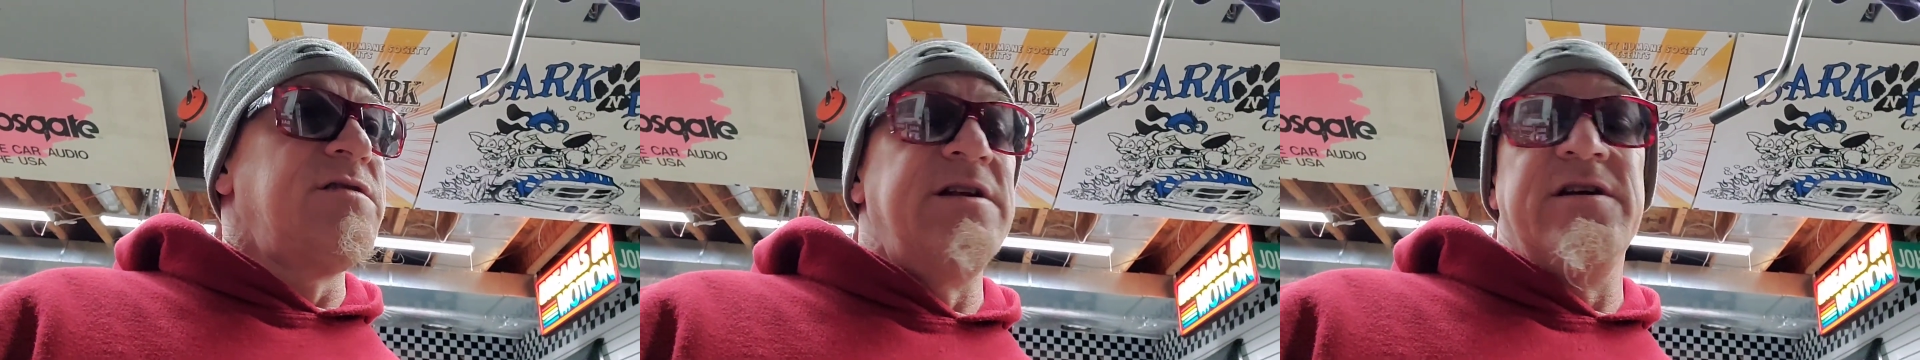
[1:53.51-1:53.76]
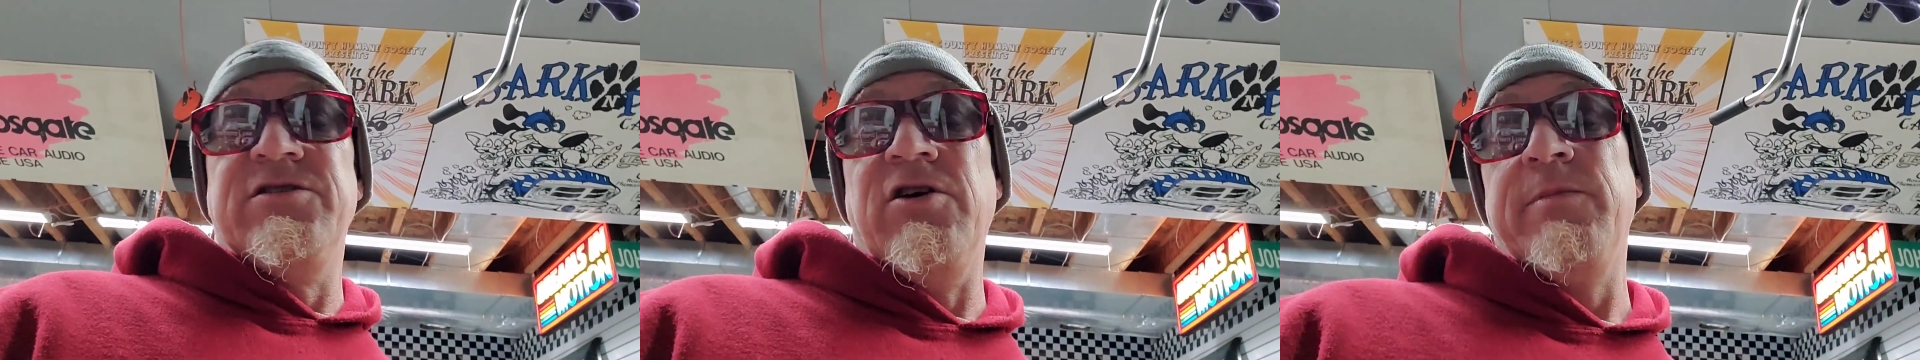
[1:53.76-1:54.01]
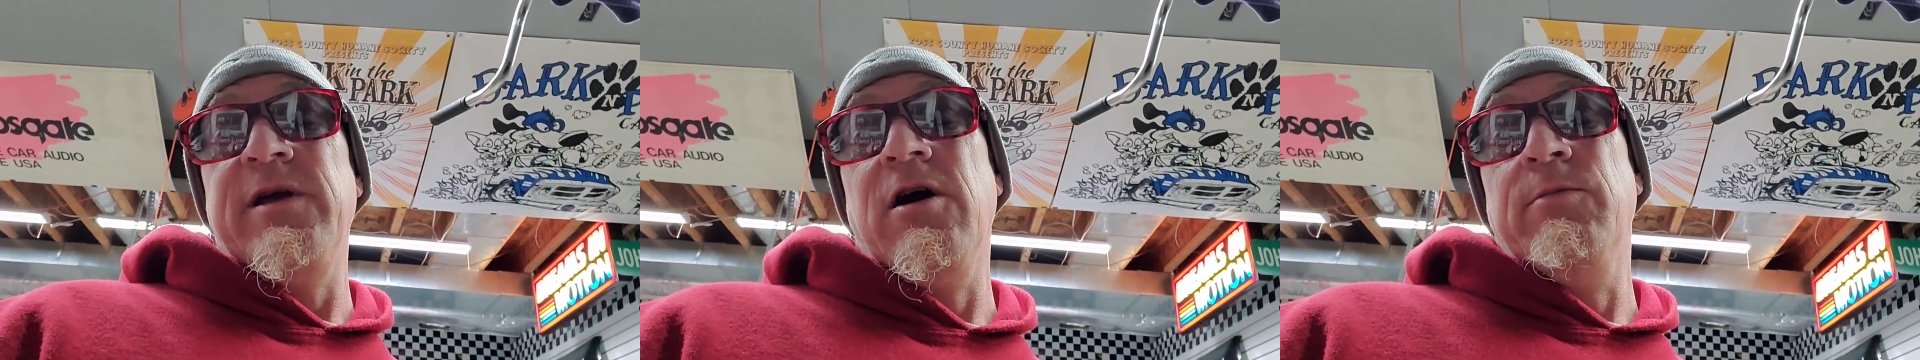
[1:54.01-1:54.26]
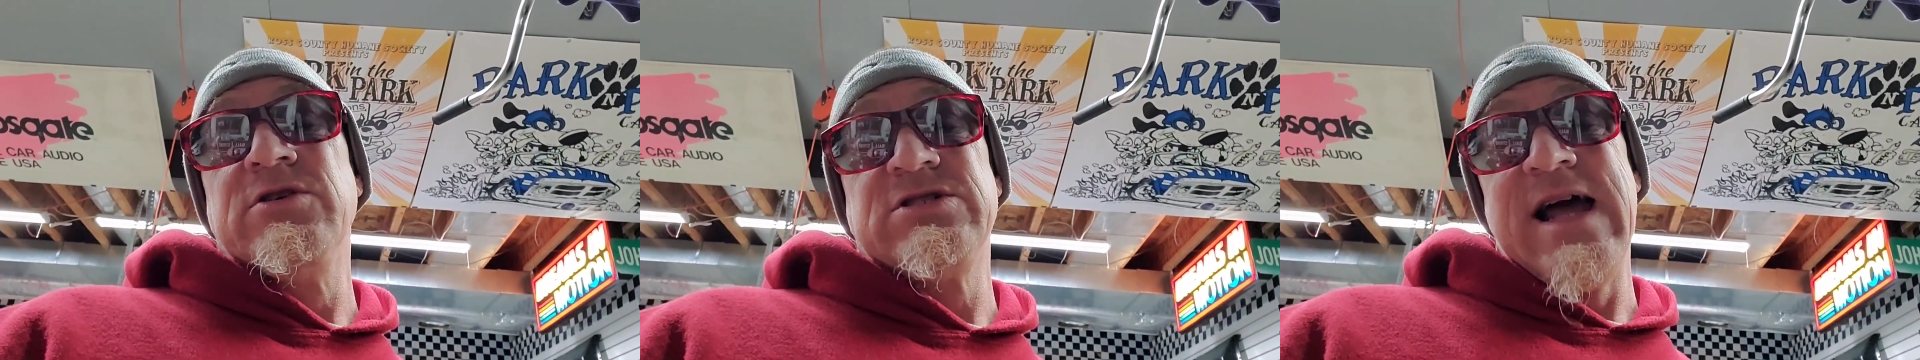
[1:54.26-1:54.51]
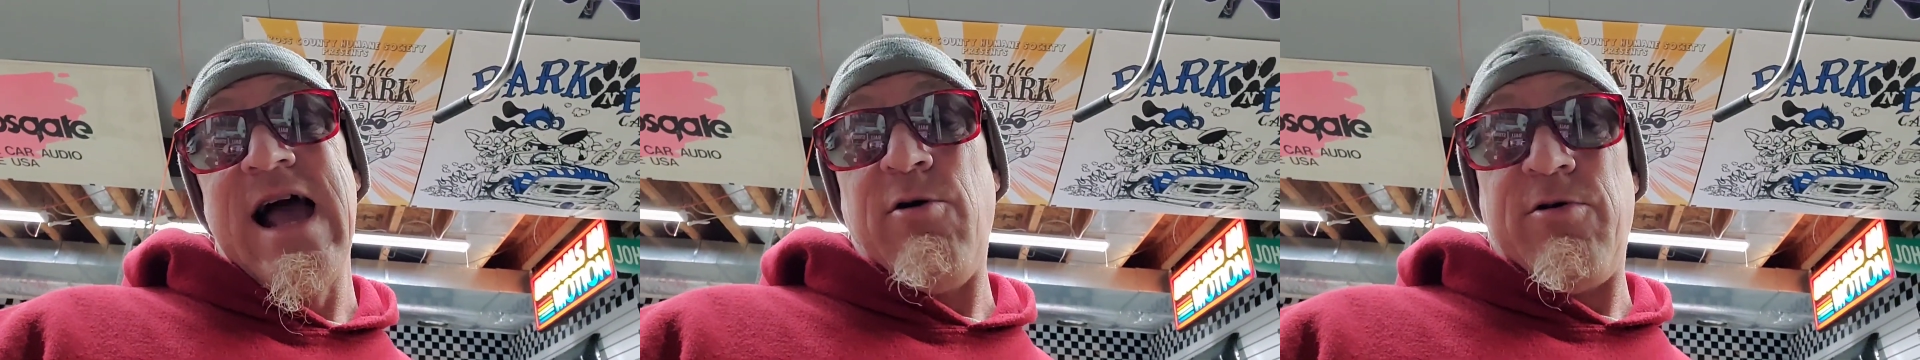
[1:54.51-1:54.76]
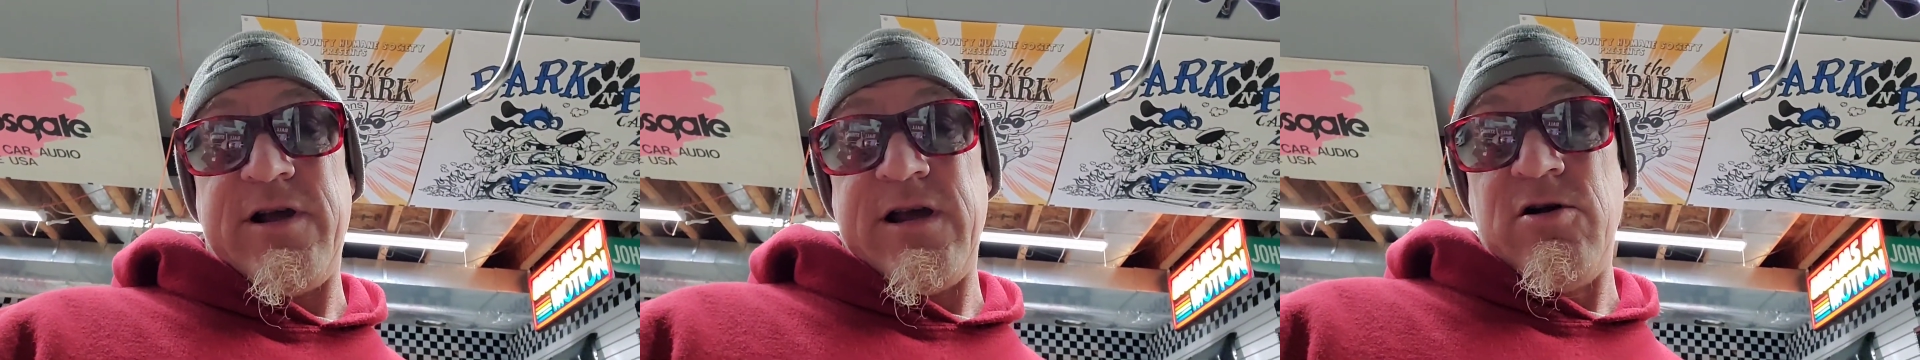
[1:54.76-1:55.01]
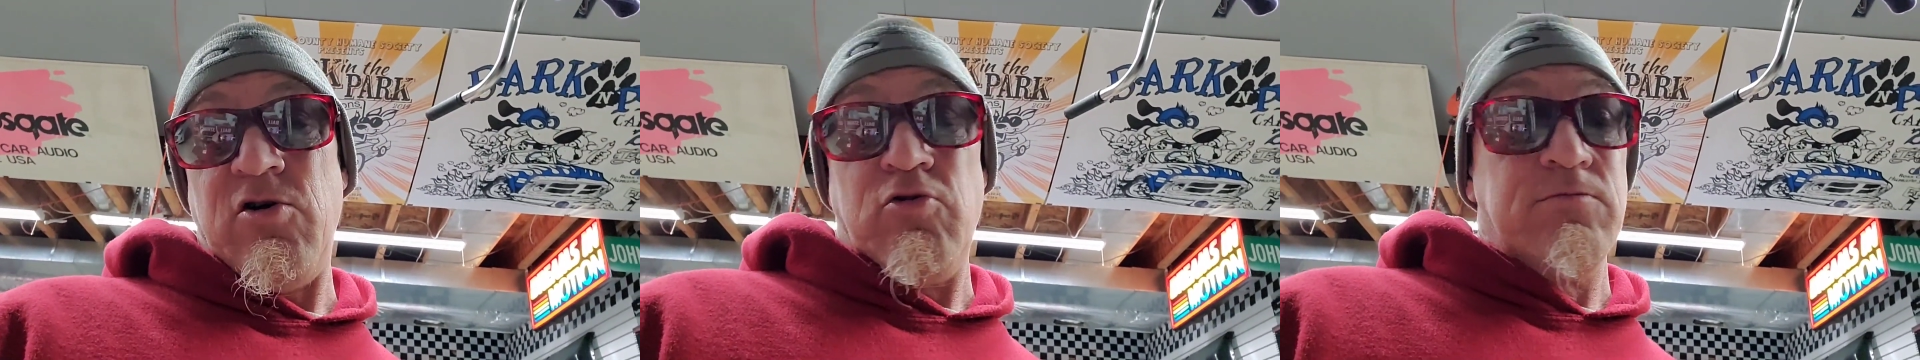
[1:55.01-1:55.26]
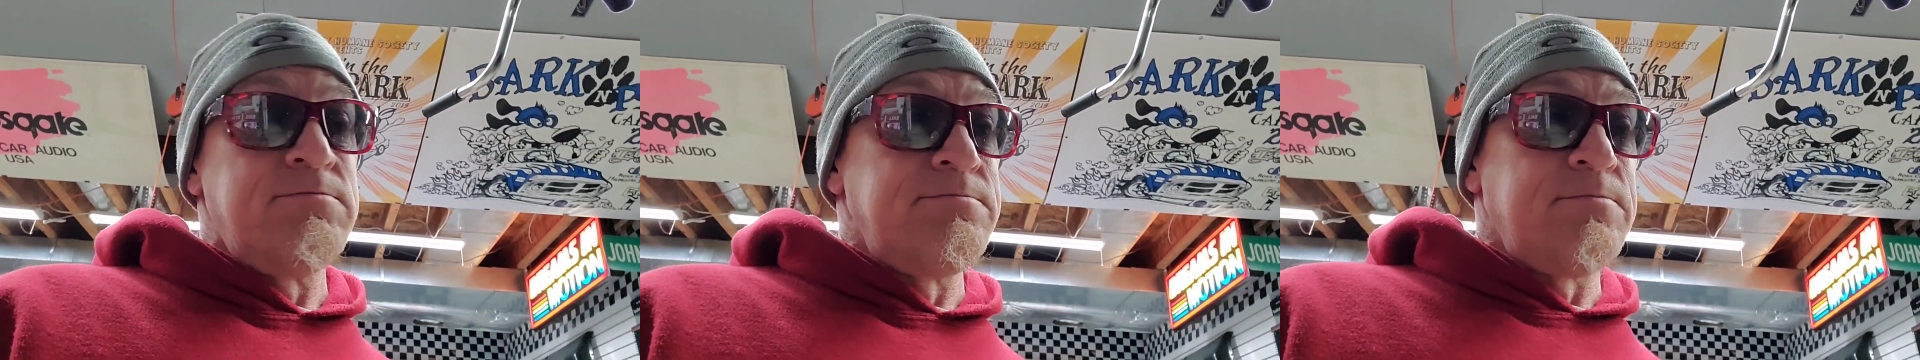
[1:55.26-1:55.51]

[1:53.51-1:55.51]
and it took me almost an hour to get home.